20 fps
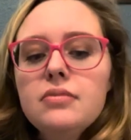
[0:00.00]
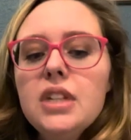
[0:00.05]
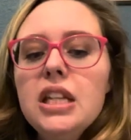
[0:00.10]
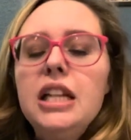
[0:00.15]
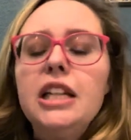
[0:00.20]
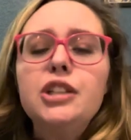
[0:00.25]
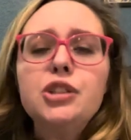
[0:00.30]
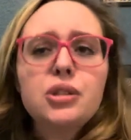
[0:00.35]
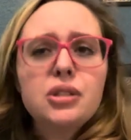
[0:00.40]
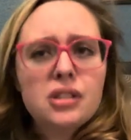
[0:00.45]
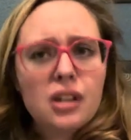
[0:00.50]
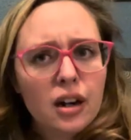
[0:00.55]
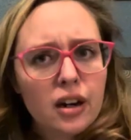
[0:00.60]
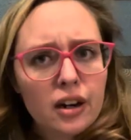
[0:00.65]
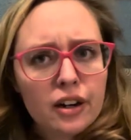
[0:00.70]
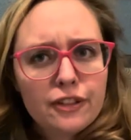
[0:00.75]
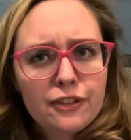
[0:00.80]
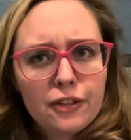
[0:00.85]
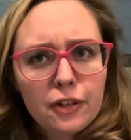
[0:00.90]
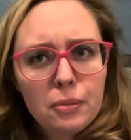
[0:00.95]
It's just
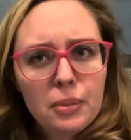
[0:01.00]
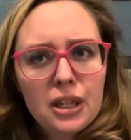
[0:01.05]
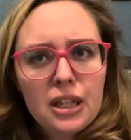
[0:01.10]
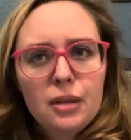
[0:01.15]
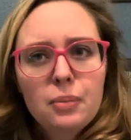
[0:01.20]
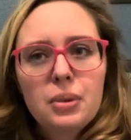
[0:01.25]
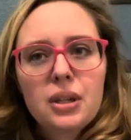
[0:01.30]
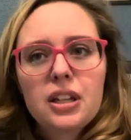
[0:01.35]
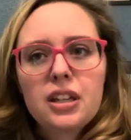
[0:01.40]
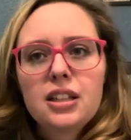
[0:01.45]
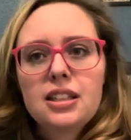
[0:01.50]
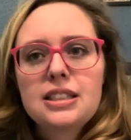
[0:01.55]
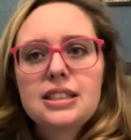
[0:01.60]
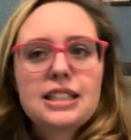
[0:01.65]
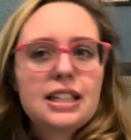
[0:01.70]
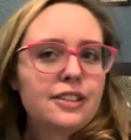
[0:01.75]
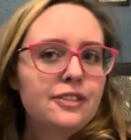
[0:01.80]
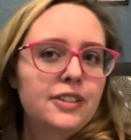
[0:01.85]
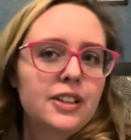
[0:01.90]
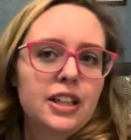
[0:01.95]
hard for me because
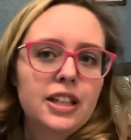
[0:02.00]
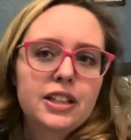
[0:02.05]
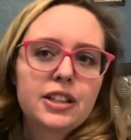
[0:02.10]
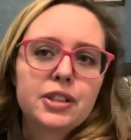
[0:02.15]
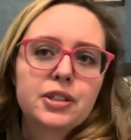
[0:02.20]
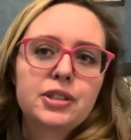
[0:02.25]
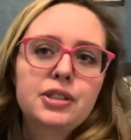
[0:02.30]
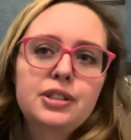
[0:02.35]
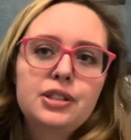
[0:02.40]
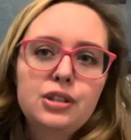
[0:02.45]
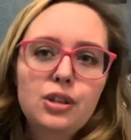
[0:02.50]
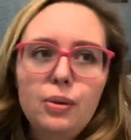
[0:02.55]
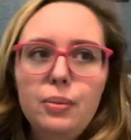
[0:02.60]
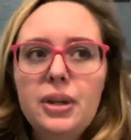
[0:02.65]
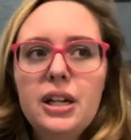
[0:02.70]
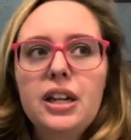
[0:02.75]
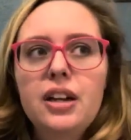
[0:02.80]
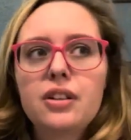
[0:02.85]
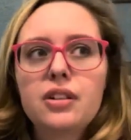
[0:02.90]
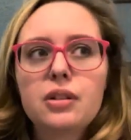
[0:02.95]
I feel like there's so
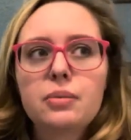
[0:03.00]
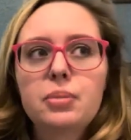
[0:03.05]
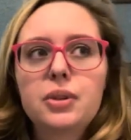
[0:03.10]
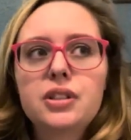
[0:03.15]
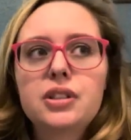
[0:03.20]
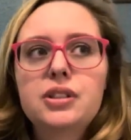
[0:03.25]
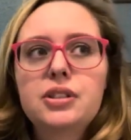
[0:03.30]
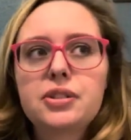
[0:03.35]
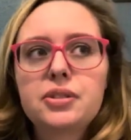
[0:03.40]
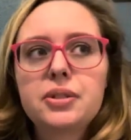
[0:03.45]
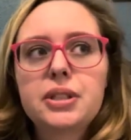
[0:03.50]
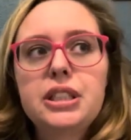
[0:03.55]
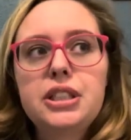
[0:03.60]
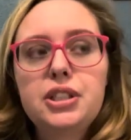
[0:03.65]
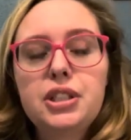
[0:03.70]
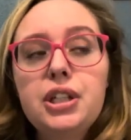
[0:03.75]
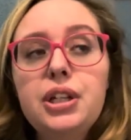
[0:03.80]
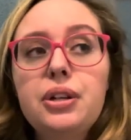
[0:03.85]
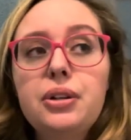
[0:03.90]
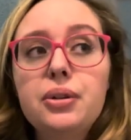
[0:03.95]
many other books to read
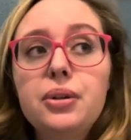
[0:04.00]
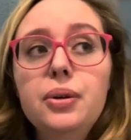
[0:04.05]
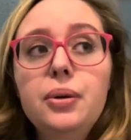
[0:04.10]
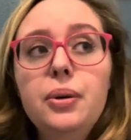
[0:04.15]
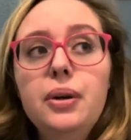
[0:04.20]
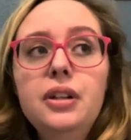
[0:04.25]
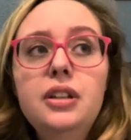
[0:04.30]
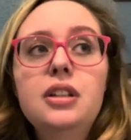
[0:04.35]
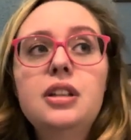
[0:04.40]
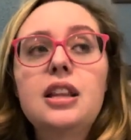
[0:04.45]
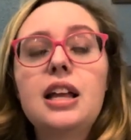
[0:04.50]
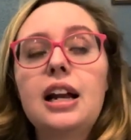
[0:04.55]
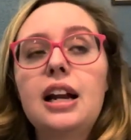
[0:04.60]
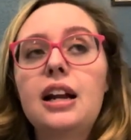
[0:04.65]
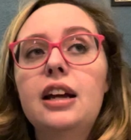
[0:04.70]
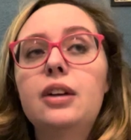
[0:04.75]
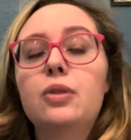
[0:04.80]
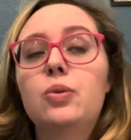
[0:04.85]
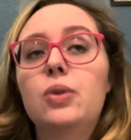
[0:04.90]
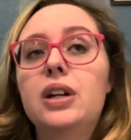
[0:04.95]
too that
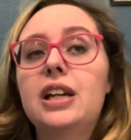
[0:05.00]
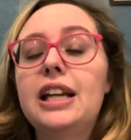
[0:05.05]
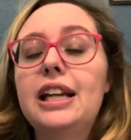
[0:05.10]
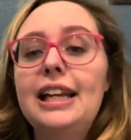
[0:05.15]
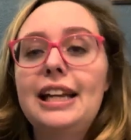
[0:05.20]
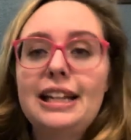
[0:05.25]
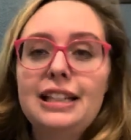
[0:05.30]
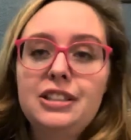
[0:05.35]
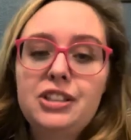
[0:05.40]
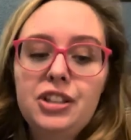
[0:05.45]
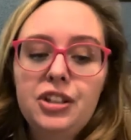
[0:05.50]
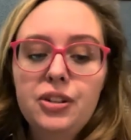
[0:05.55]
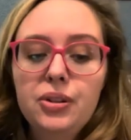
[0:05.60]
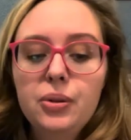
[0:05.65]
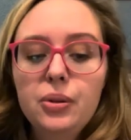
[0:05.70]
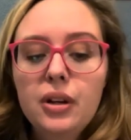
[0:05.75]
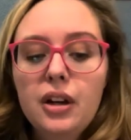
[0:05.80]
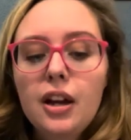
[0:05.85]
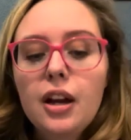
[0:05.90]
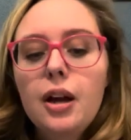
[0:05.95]
I want to get
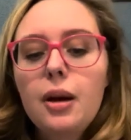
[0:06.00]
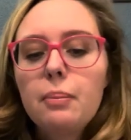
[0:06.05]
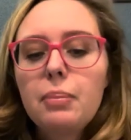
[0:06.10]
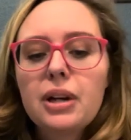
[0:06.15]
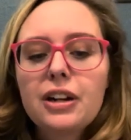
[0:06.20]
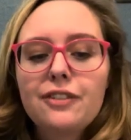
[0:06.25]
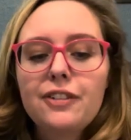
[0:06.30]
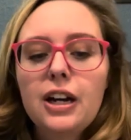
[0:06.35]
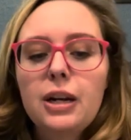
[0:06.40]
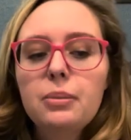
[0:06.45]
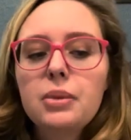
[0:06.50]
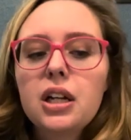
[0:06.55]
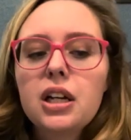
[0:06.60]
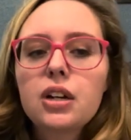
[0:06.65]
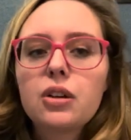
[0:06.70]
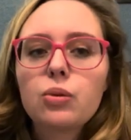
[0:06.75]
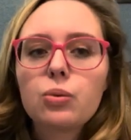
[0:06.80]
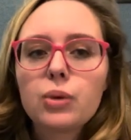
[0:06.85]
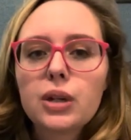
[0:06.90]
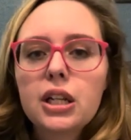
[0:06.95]
to. But if I'm
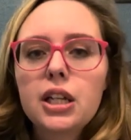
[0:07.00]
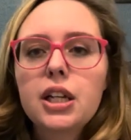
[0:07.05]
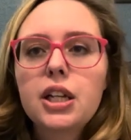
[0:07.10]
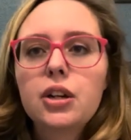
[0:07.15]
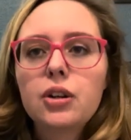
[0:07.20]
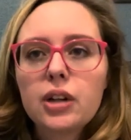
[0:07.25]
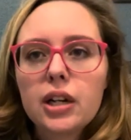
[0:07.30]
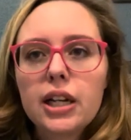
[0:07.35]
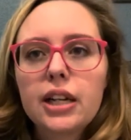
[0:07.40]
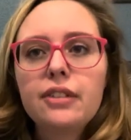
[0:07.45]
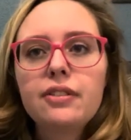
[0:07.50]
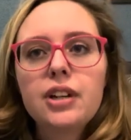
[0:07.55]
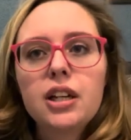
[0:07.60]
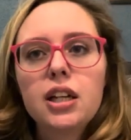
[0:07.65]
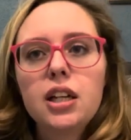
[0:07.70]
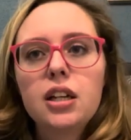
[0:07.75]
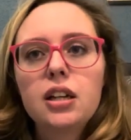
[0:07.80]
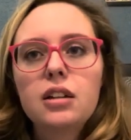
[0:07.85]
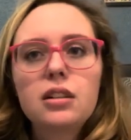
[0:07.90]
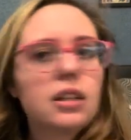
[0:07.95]
like really
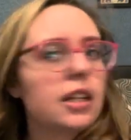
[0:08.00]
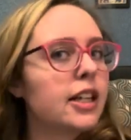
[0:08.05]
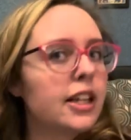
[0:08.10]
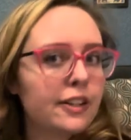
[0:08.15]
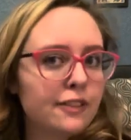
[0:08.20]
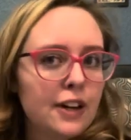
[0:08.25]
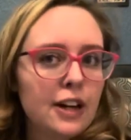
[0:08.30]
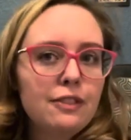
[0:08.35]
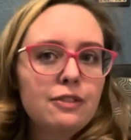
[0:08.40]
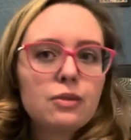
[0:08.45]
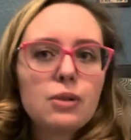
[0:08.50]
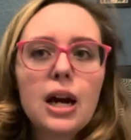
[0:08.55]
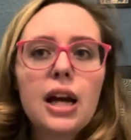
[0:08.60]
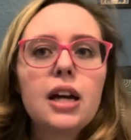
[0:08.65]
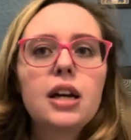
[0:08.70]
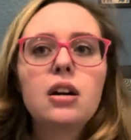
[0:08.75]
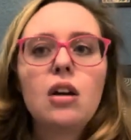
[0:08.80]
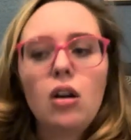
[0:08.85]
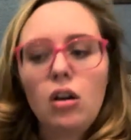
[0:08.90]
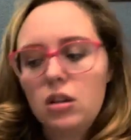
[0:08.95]
craving, like if I've
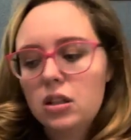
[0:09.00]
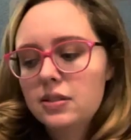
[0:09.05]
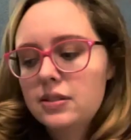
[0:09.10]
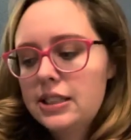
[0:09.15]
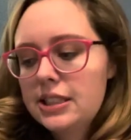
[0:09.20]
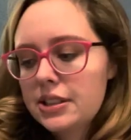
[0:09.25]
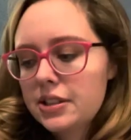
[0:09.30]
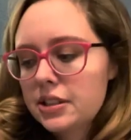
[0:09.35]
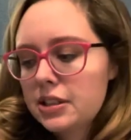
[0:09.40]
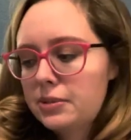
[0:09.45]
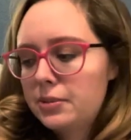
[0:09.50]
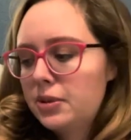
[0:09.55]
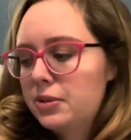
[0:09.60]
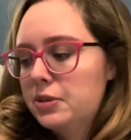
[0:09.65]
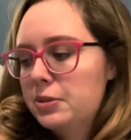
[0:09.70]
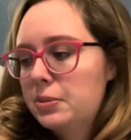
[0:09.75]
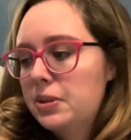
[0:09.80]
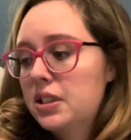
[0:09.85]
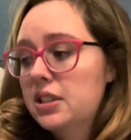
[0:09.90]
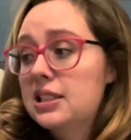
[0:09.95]
read all of Sierra
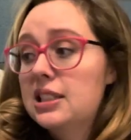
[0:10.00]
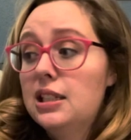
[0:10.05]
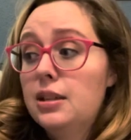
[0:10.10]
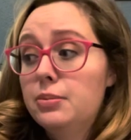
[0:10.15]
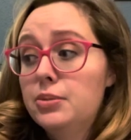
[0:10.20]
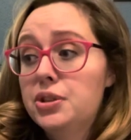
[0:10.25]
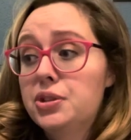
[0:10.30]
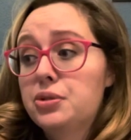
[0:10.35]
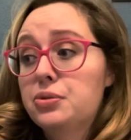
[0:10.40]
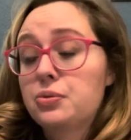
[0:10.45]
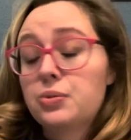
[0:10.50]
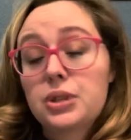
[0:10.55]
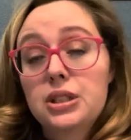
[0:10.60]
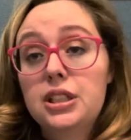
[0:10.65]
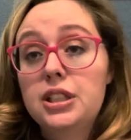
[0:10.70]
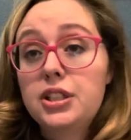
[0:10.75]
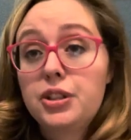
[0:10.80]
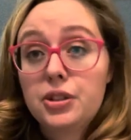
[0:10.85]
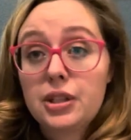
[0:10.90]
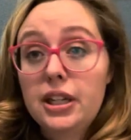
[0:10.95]
Simone's books and I'm just
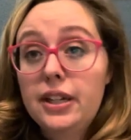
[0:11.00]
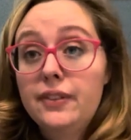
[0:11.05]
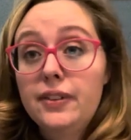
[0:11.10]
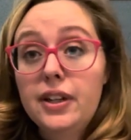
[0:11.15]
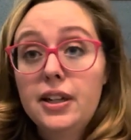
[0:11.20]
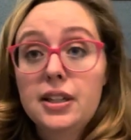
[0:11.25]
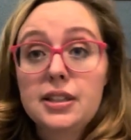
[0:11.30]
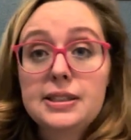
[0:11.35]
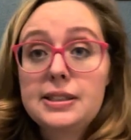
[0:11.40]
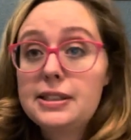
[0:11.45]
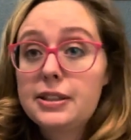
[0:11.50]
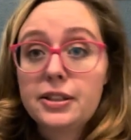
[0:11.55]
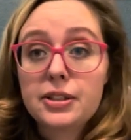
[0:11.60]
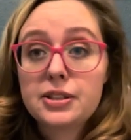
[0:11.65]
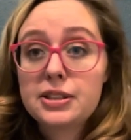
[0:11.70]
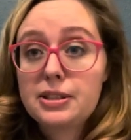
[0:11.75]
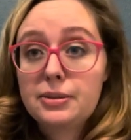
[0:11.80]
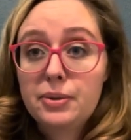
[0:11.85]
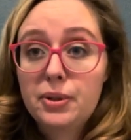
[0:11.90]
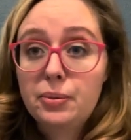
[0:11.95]
really craving a Sierra
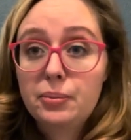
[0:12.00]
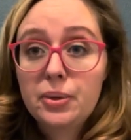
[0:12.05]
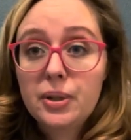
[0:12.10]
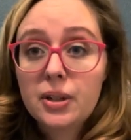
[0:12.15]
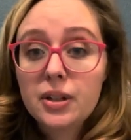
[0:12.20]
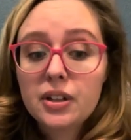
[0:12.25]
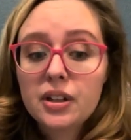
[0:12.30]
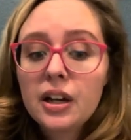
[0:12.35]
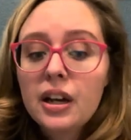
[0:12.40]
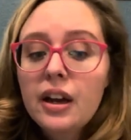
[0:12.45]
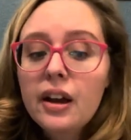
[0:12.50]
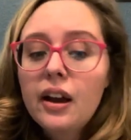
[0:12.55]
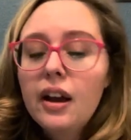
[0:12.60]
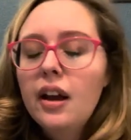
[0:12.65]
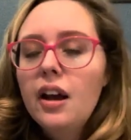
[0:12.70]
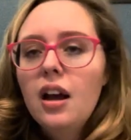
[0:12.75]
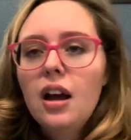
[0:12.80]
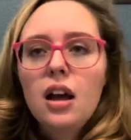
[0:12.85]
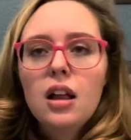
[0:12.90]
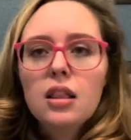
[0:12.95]
Simone book,
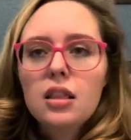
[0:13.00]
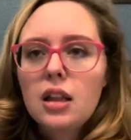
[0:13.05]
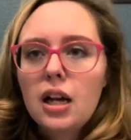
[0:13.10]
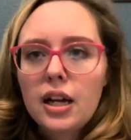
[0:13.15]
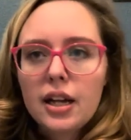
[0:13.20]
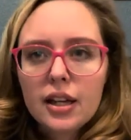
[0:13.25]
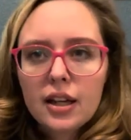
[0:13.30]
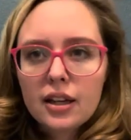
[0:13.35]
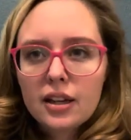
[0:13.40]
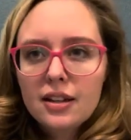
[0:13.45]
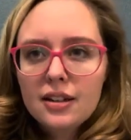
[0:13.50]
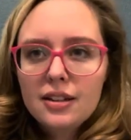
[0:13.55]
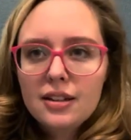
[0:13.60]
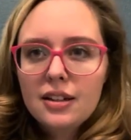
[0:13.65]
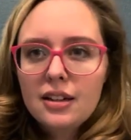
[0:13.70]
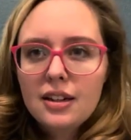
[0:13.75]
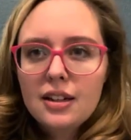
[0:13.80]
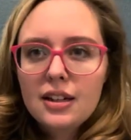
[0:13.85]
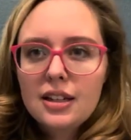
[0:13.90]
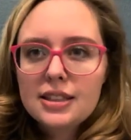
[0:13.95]
like
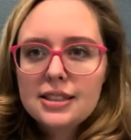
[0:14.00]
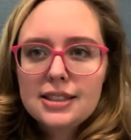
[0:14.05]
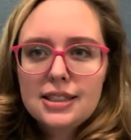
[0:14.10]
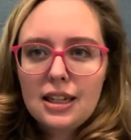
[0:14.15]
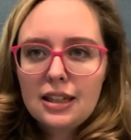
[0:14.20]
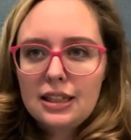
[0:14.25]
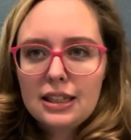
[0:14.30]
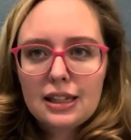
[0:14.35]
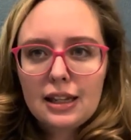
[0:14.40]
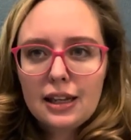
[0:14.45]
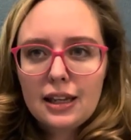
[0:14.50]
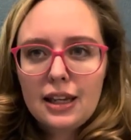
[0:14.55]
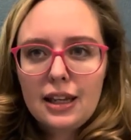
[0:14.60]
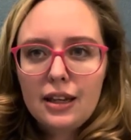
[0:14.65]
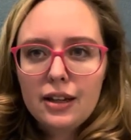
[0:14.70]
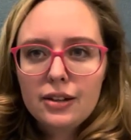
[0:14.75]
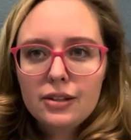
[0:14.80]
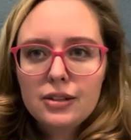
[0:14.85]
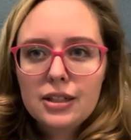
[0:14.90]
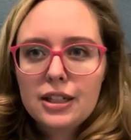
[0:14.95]
it's not like I
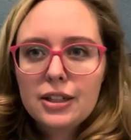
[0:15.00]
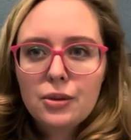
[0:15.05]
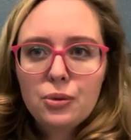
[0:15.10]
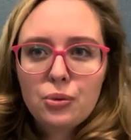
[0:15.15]
can't like